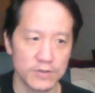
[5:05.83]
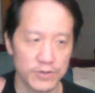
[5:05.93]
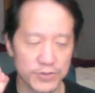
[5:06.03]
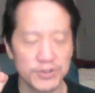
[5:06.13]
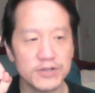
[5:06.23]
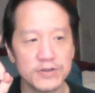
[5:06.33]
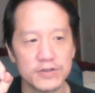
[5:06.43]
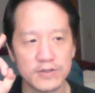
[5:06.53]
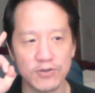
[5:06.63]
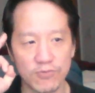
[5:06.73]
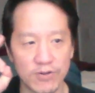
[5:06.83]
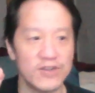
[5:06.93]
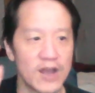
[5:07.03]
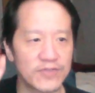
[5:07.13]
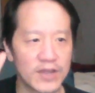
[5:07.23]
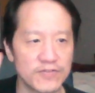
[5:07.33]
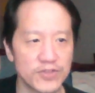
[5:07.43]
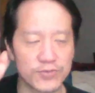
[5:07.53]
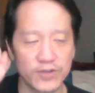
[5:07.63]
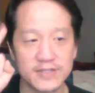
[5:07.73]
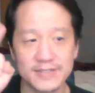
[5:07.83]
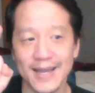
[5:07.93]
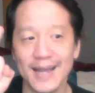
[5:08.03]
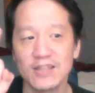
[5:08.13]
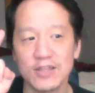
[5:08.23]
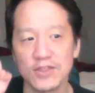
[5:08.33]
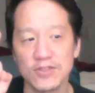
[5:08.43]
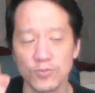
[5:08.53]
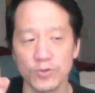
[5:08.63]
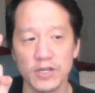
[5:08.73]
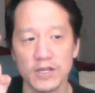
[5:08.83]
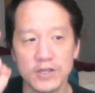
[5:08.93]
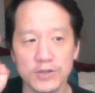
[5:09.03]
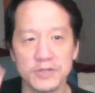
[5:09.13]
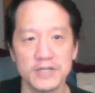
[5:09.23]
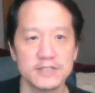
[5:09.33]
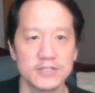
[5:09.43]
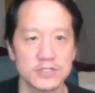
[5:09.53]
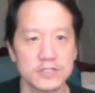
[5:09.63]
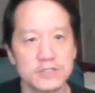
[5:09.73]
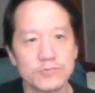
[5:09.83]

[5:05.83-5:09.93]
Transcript: or you have to have exactly 3 unique digits,